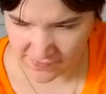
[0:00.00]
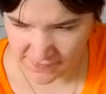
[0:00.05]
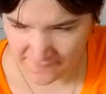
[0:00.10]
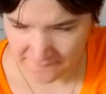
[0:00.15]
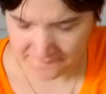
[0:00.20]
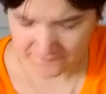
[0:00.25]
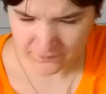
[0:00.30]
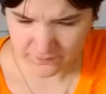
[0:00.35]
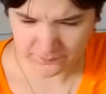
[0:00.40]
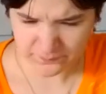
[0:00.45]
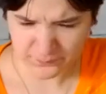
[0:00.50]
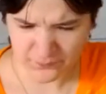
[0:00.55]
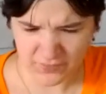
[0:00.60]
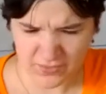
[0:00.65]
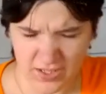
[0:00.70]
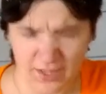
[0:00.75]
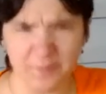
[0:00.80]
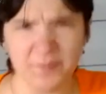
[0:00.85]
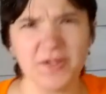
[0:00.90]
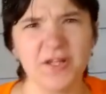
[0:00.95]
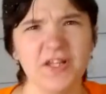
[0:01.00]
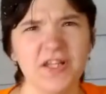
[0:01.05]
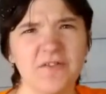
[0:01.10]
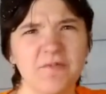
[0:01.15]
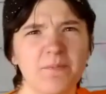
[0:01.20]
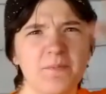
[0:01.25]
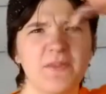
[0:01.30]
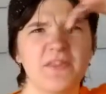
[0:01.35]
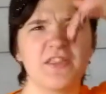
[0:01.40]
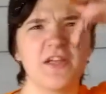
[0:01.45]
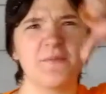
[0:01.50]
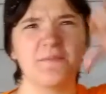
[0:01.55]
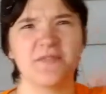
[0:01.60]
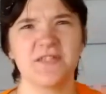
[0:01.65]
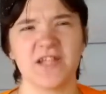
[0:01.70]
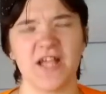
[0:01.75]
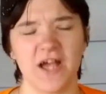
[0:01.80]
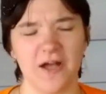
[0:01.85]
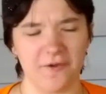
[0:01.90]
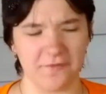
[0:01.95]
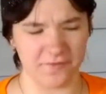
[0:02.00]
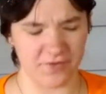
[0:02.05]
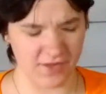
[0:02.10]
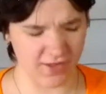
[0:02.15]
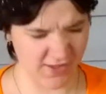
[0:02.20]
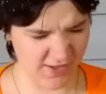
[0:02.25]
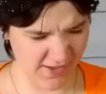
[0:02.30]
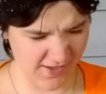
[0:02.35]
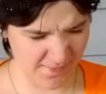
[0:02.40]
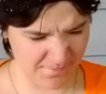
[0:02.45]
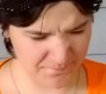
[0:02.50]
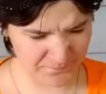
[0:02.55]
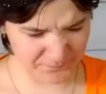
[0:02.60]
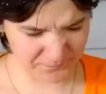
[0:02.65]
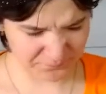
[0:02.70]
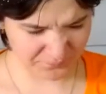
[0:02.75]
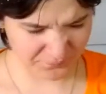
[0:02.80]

I'm gonna give them a thumbs down. Um,